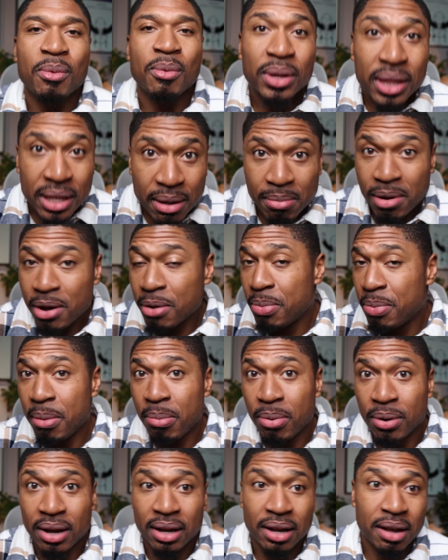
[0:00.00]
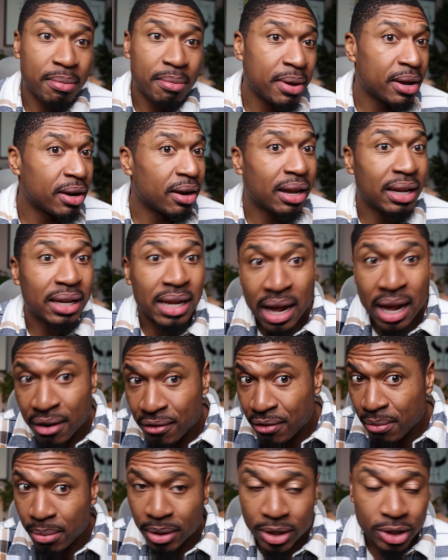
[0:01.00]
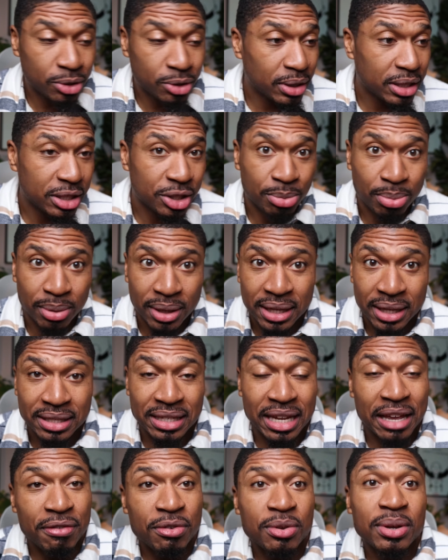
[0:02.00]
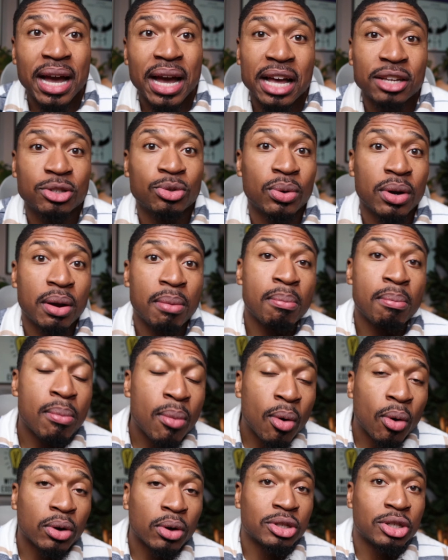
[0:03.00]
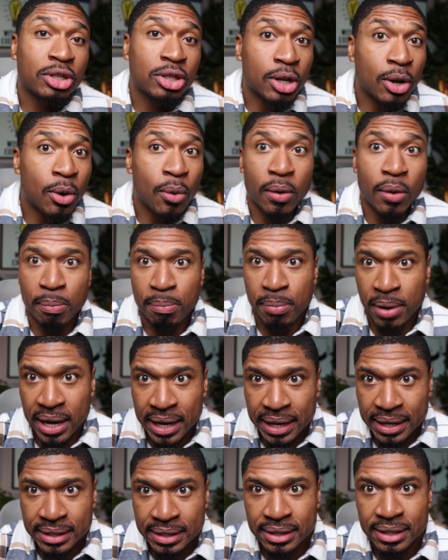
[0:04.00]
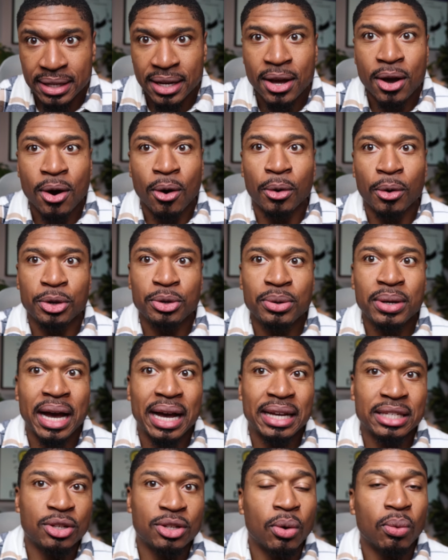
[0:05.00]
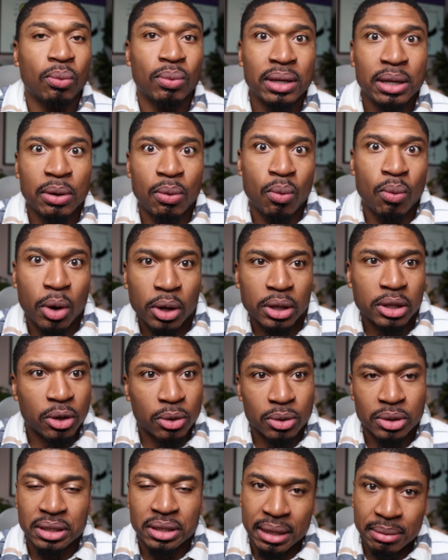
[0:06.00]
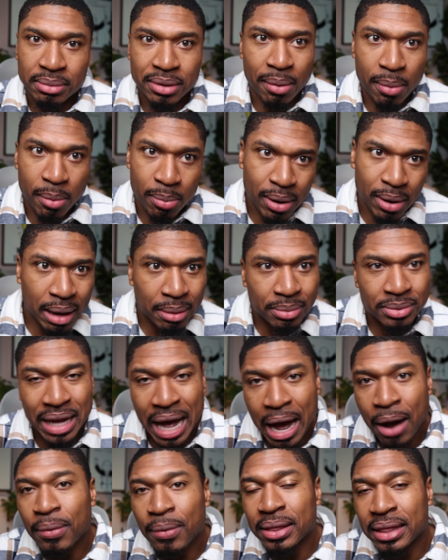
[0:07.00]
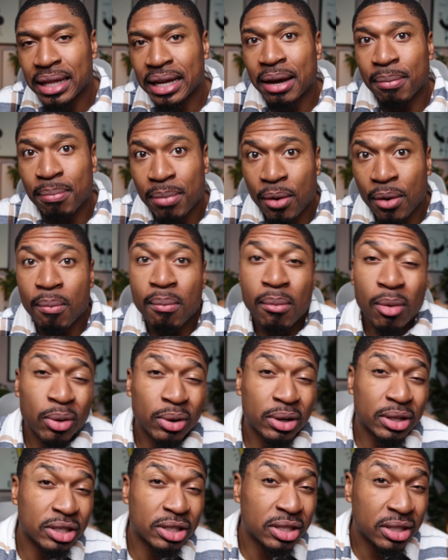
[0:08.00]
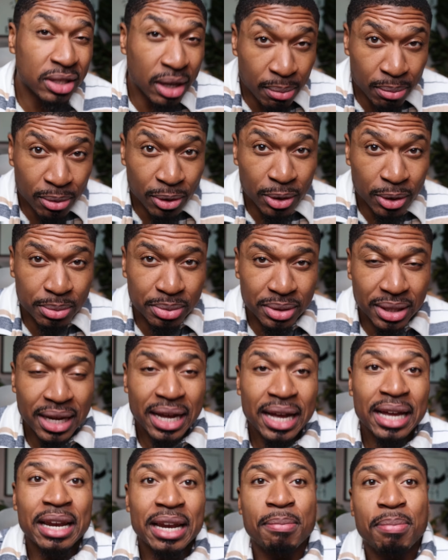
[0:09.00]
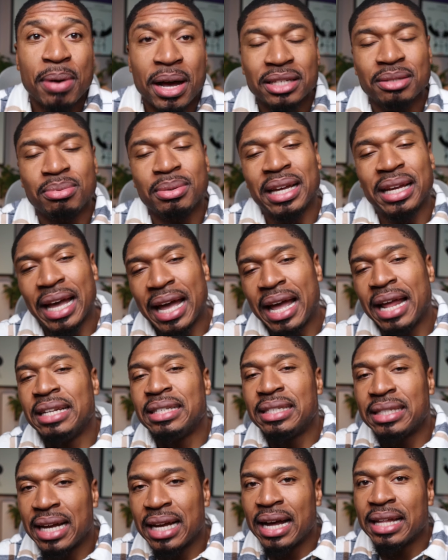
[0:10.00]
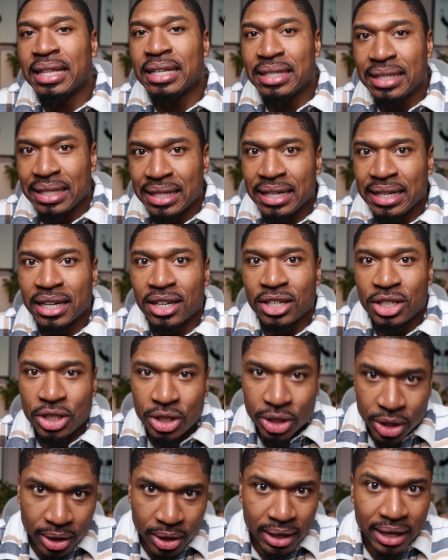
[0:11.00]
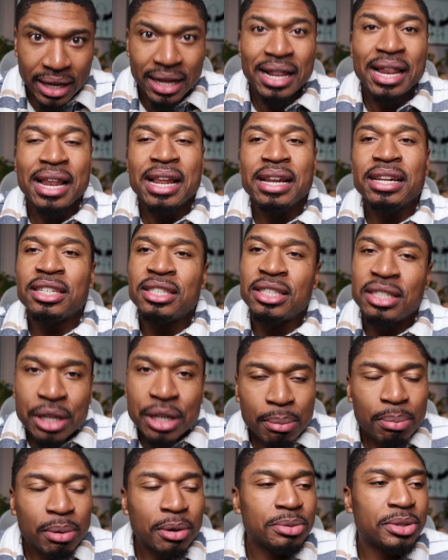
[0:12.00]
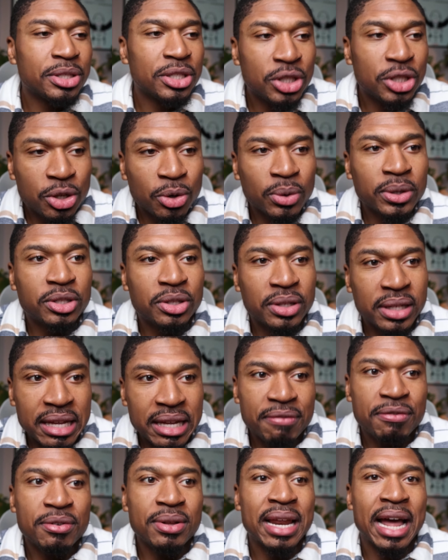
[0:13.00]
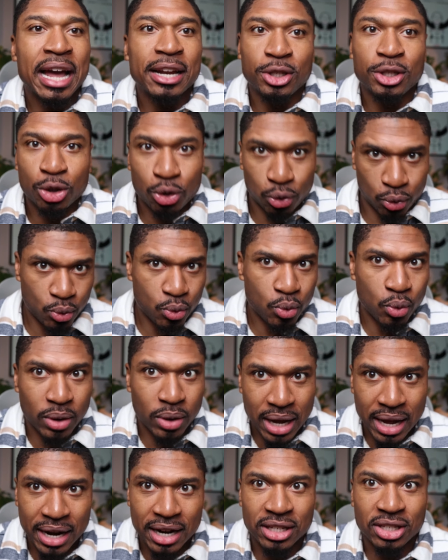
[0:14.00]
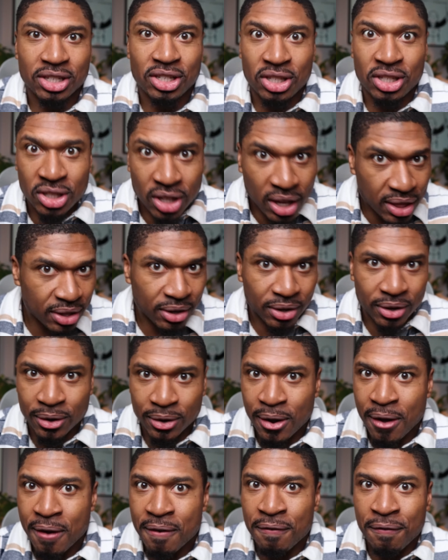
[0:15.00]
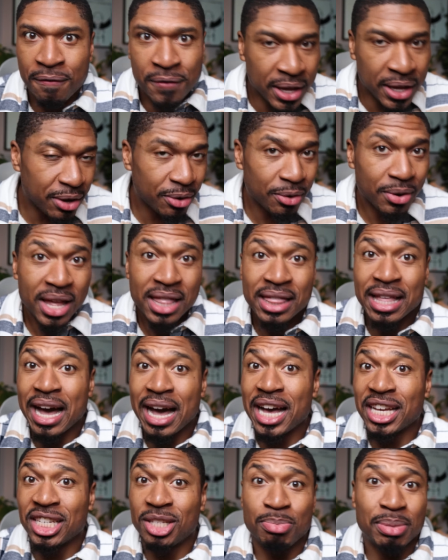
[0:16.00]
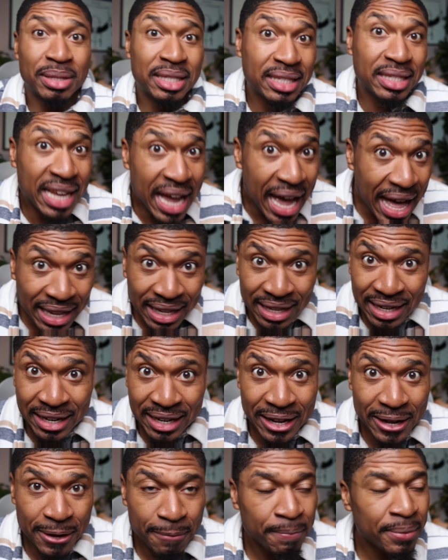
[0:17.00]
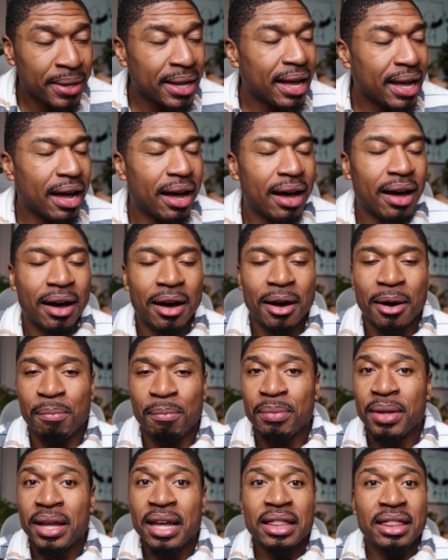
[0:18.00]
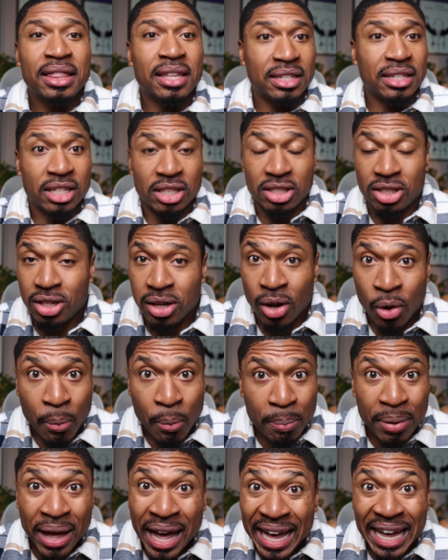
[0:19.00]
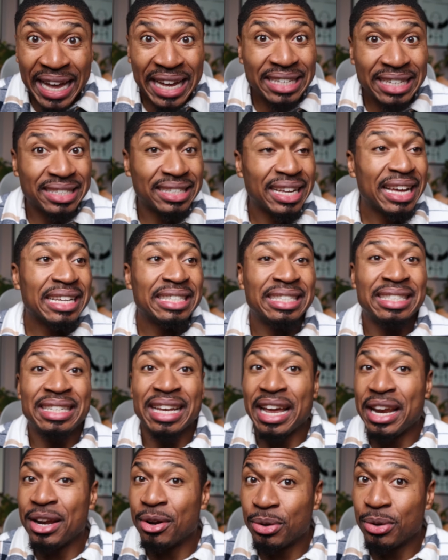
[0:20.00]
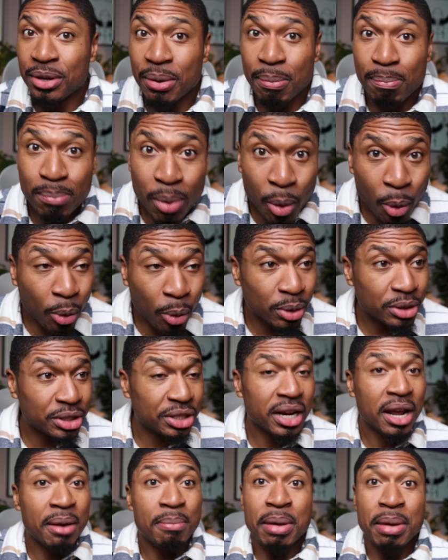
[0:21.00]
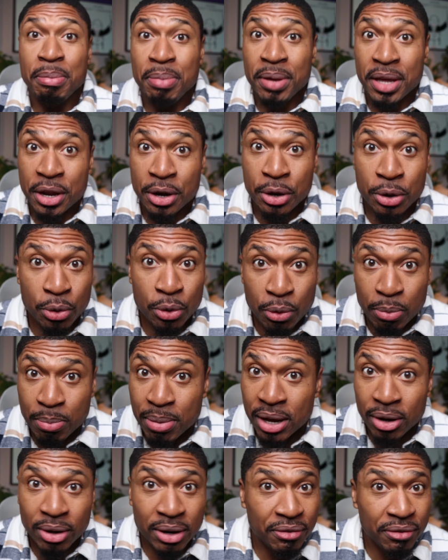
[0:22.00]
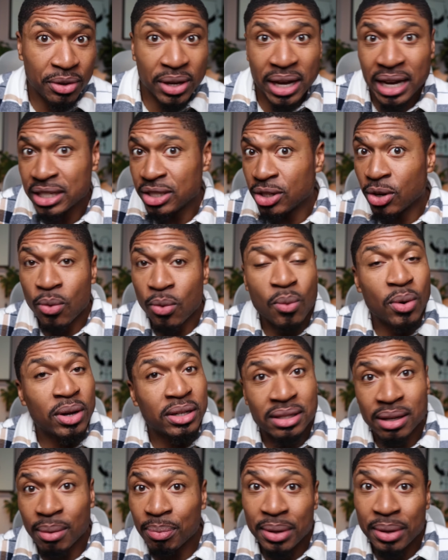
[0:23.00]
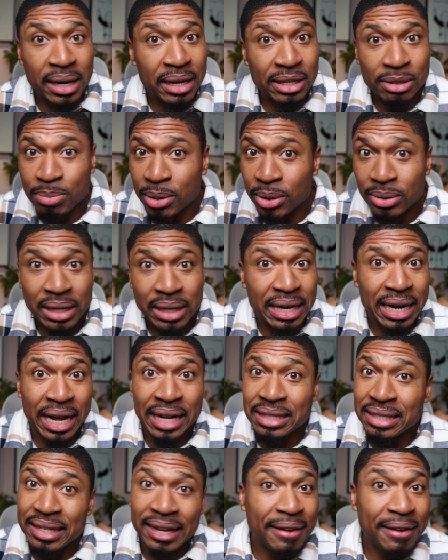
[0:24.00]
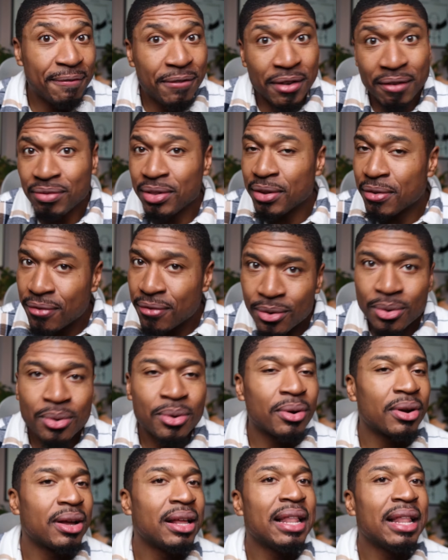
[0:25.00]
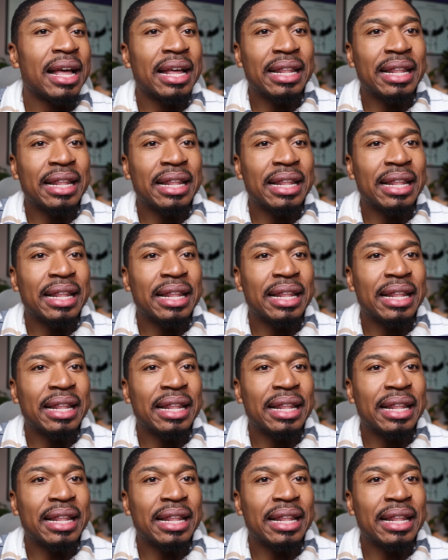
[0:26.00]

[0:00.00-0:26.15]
with the amount of people that come here, a lot of them are transplants. If you guys want a more slower pace or you guys don't really want those same type of problems, I would think about more the suburbs and then possibly inside the city of Charlotte. The suburbs is going to give you that true kind of southern feel, the hospitality, um, the, the slow pace, sitting on your porch, maybe a new build if you guys don't want something that's built in 1954.